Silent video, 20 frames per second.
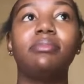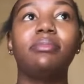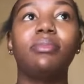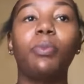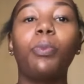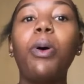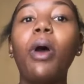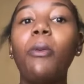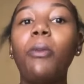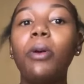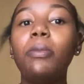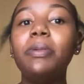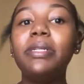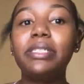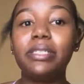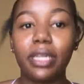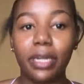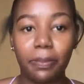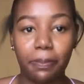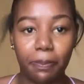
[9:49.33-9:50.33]
probably
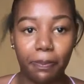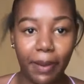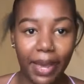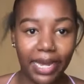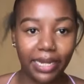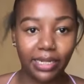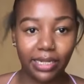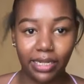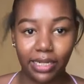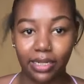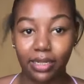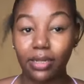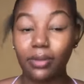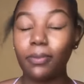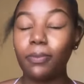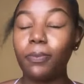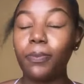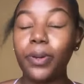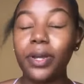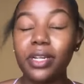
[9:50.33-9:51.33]
did badly.
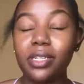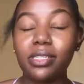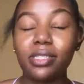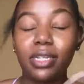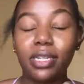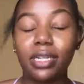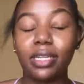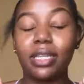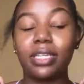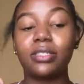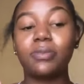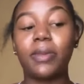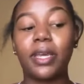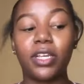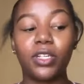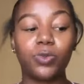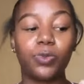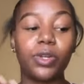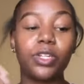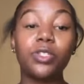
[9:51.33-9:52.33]
Personally, that's my
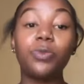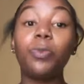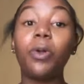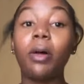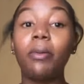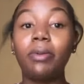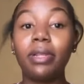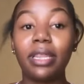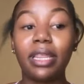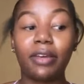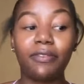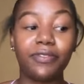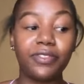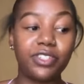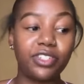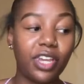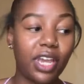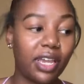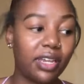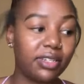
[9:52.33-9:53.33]
experience. Probably they've
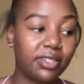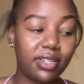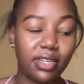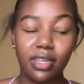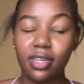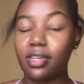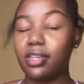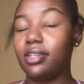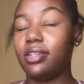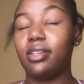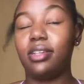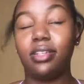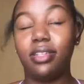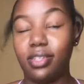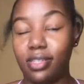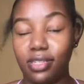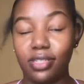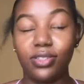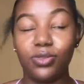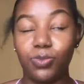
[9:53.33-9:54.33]
changed.
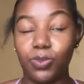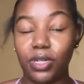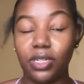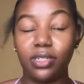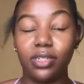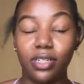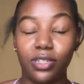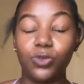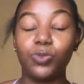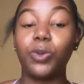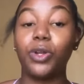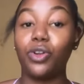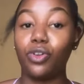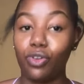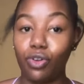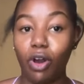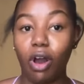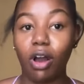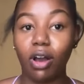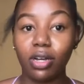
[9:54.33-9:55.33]
It's been
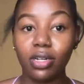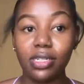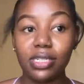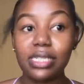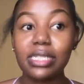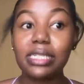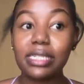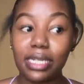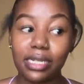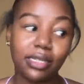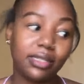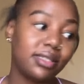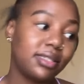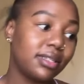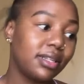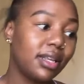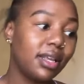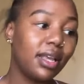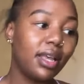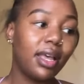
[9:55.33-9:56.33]
long since
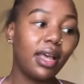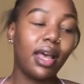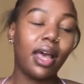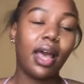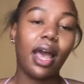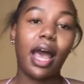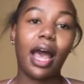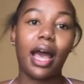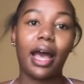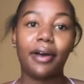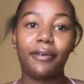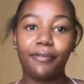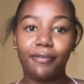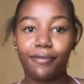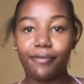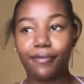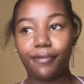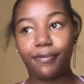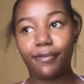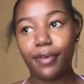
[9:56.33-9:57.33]

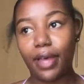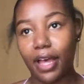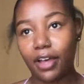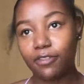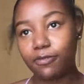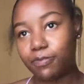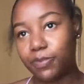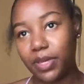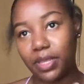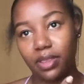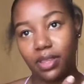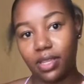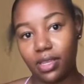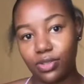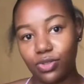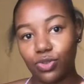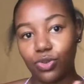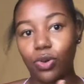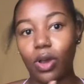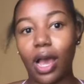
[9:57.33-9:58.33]
I've been there.
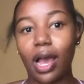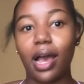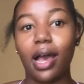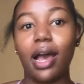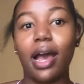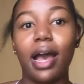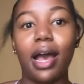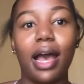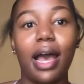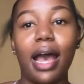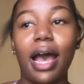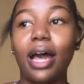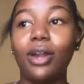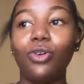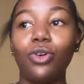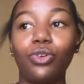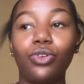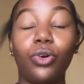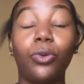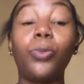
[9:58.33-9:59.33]
So I
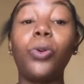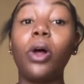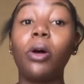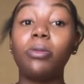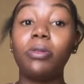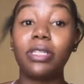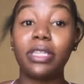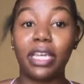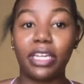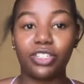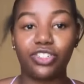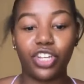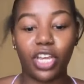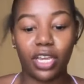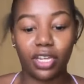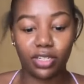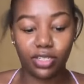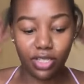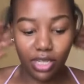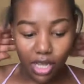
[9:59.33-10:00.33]
don't know, probably they
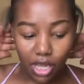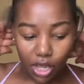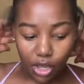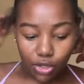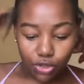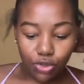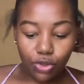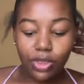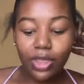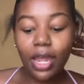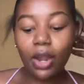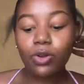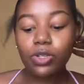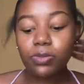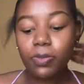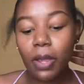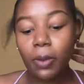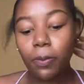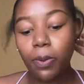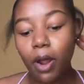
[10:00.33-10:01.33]
changed. So that was
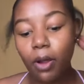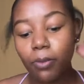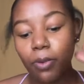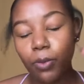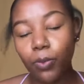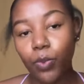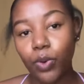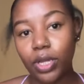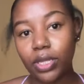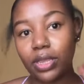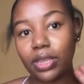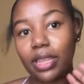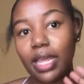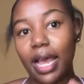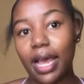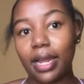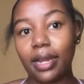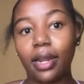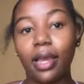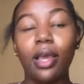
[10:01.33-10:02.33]
my problem with
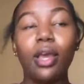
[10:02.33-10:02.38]
that.